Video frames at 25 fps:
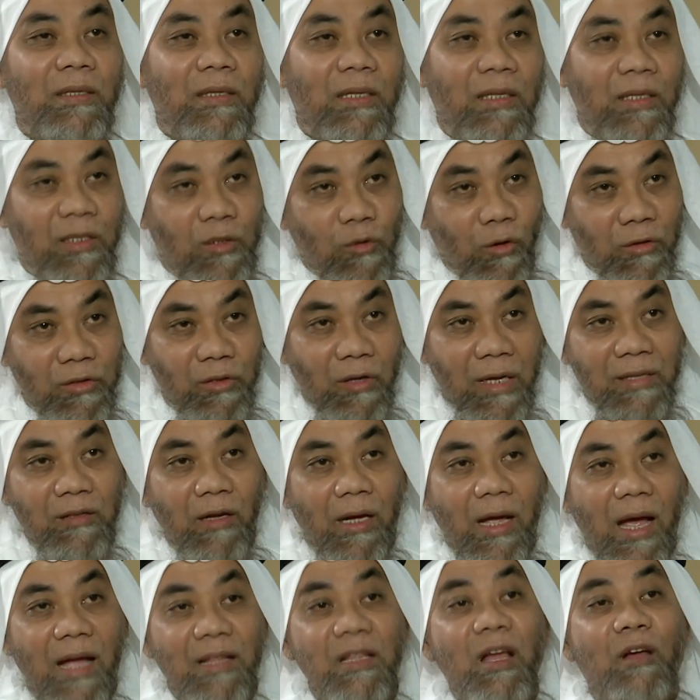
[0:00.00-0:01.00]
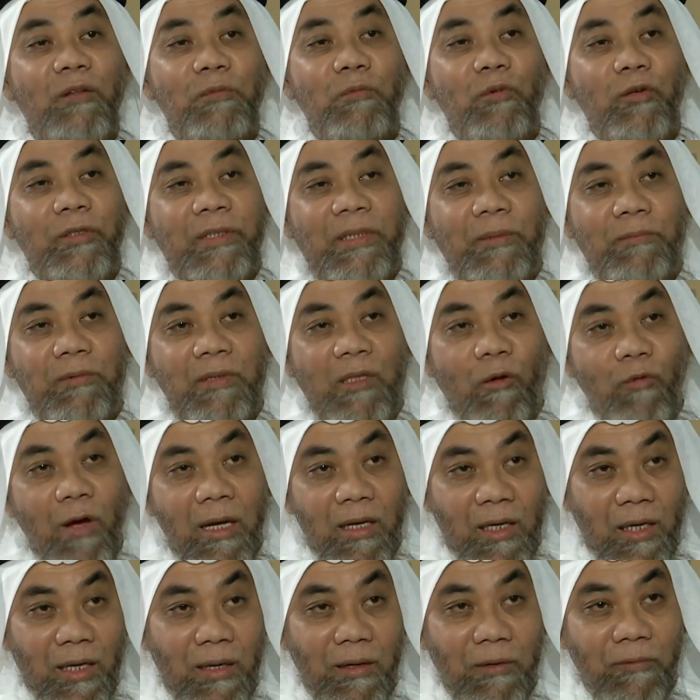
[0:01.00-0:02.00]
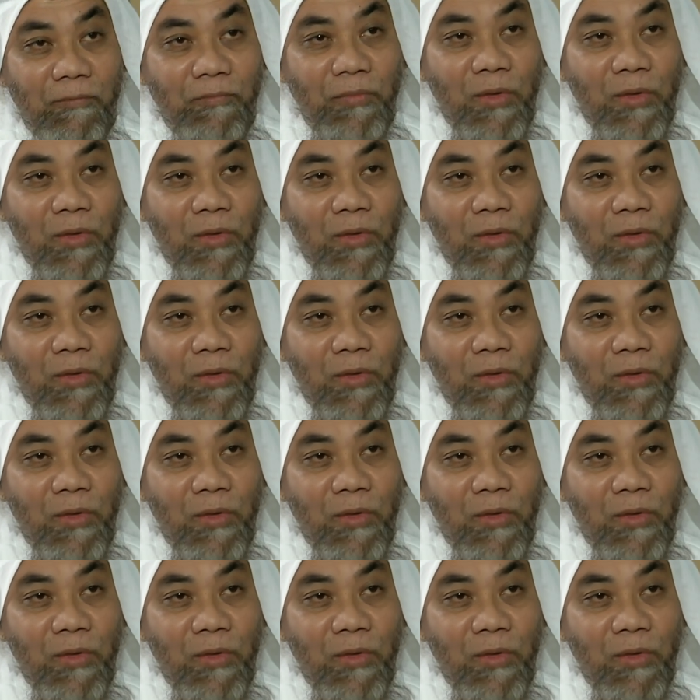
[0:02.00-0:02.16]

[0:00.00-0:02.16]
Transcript: It is also an act of worship, tawakkal.